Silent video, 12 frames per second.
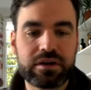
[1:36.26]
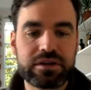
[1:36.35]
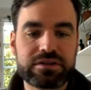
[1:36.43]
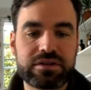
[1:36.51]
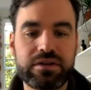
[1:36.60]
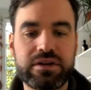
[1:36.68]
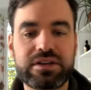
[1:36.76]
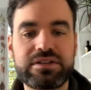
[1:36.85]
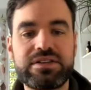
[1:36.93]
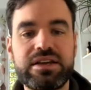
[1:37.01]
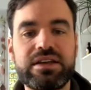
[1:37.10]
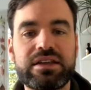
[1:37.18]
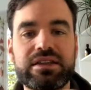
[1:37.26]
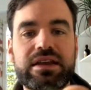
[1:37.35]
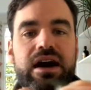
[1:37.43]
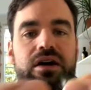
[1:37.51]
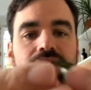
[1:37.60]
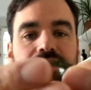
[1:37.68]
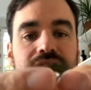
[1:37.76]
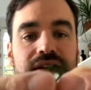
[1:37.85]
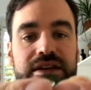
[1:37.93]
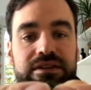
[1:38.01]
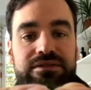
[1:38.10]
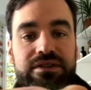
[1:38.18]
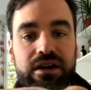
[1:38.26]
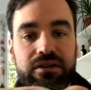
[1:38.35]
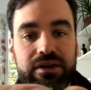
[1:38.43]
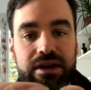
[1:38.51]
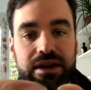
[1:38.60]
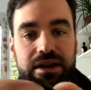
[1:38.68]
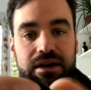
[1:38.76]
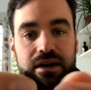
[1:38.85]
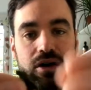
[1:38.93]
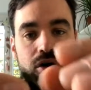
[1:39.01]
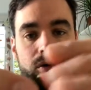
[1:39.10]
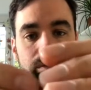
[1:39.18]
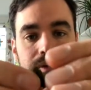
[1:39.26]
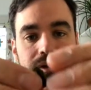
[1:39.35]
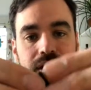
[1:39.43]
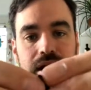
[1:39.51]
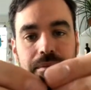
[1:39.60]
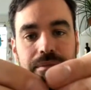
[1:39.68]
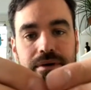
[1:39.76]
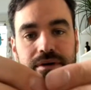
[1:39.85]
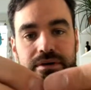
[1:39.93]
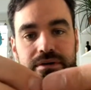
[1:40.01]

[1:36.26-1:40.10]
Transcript: So you can see that now the leaves are really opened up.